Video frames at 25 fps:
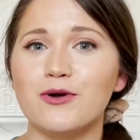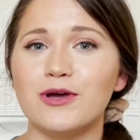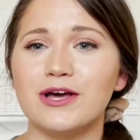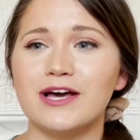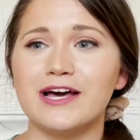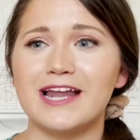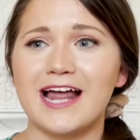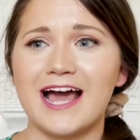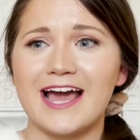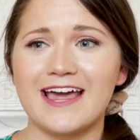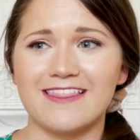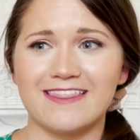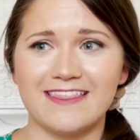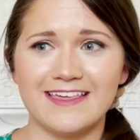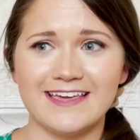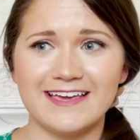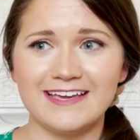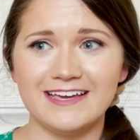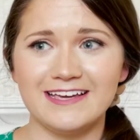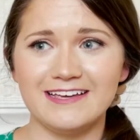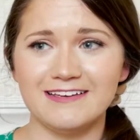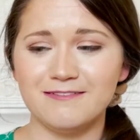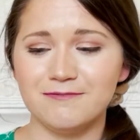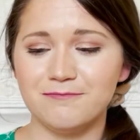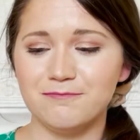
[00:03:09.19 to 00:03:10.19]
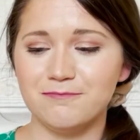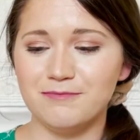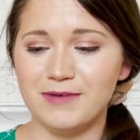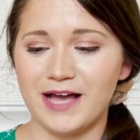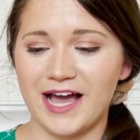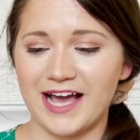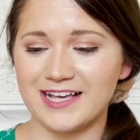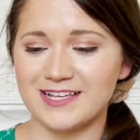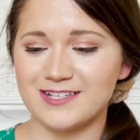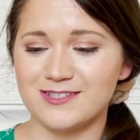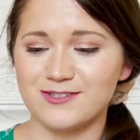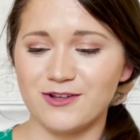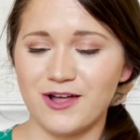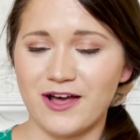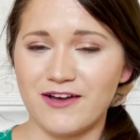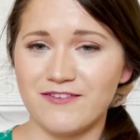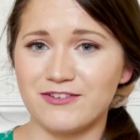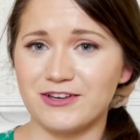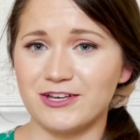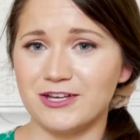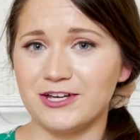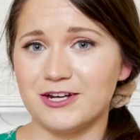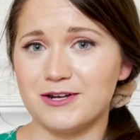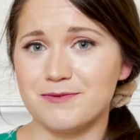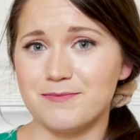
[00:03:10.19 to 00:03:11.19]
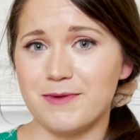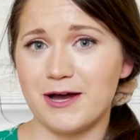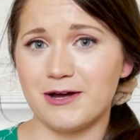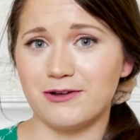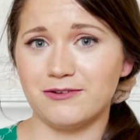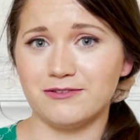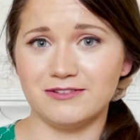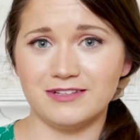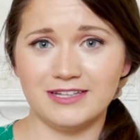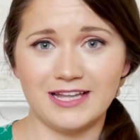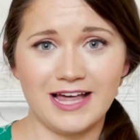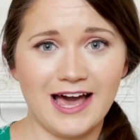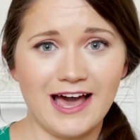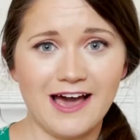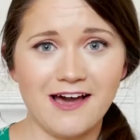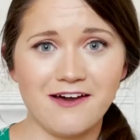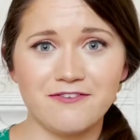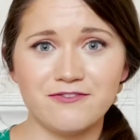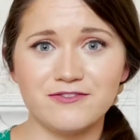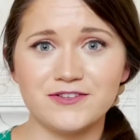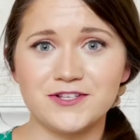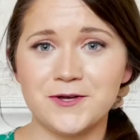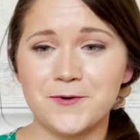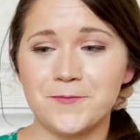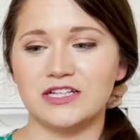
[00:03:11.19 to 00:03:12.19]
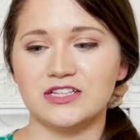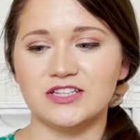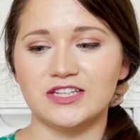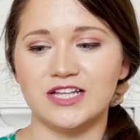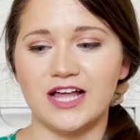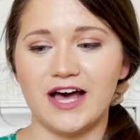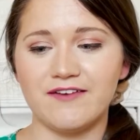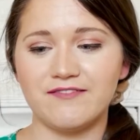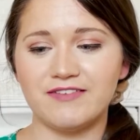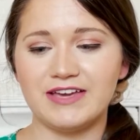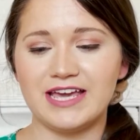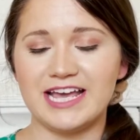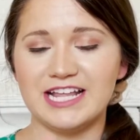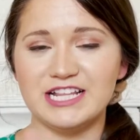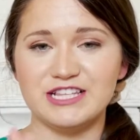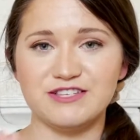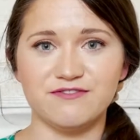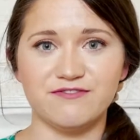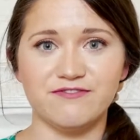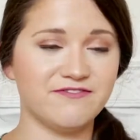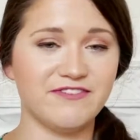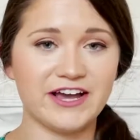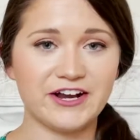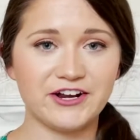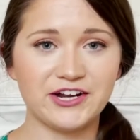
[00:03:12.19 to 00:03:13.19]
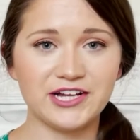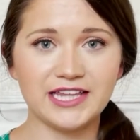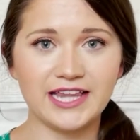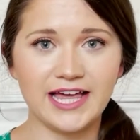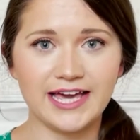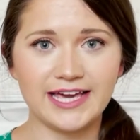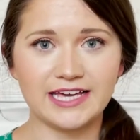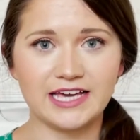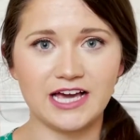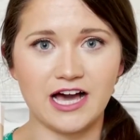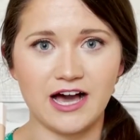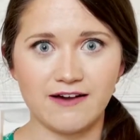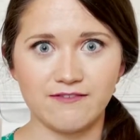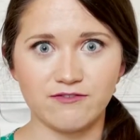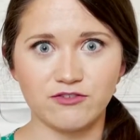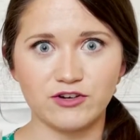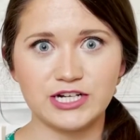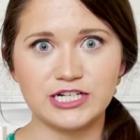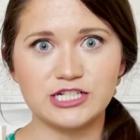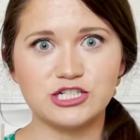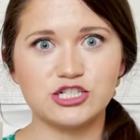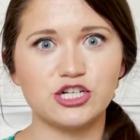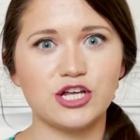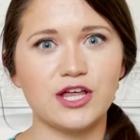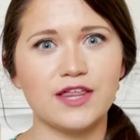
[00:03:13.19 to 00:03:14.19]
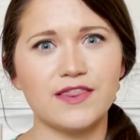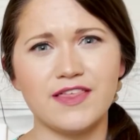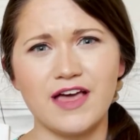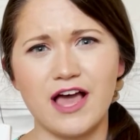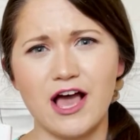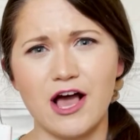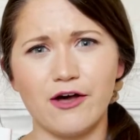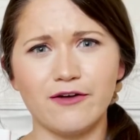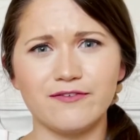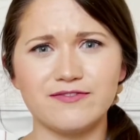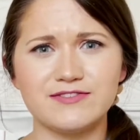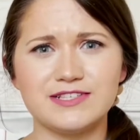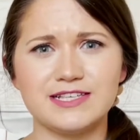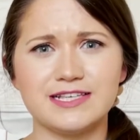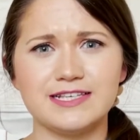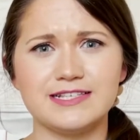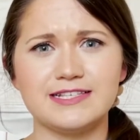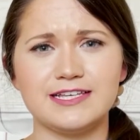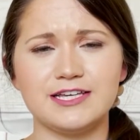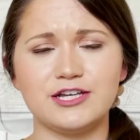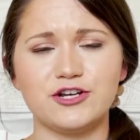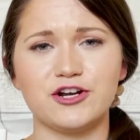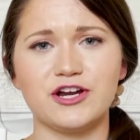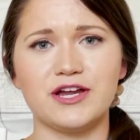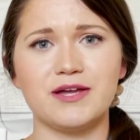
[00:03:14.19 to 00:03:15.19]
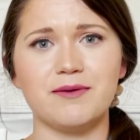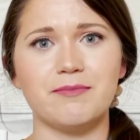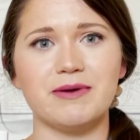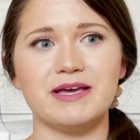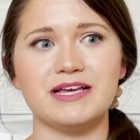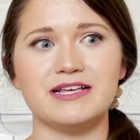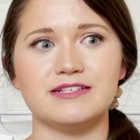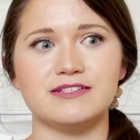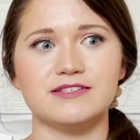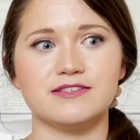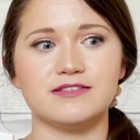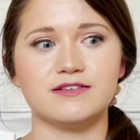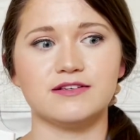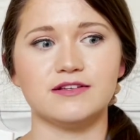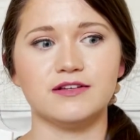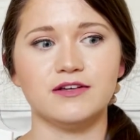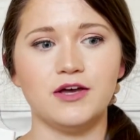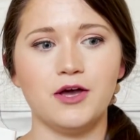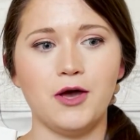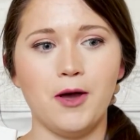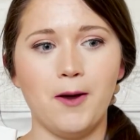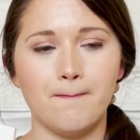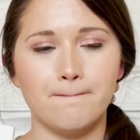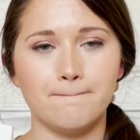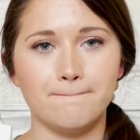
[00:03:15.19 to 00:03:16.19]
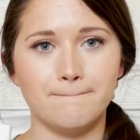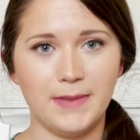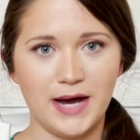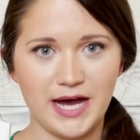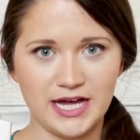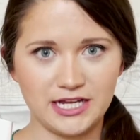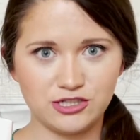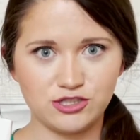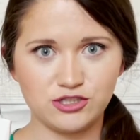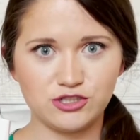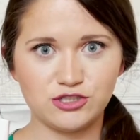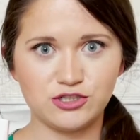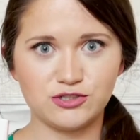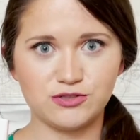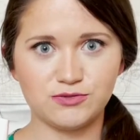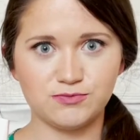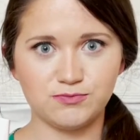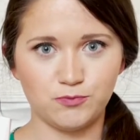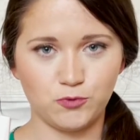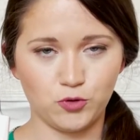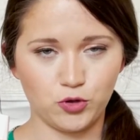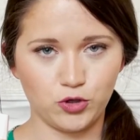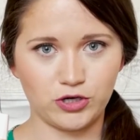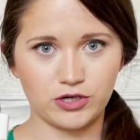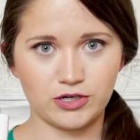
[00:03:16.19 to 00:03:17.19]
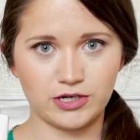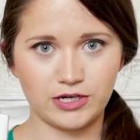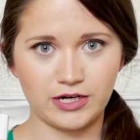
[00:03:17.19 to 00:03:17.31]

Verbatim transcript: good. I think I still have a good amount left. Love it. It's very light coverage. The e.l.f. CC Cream is much more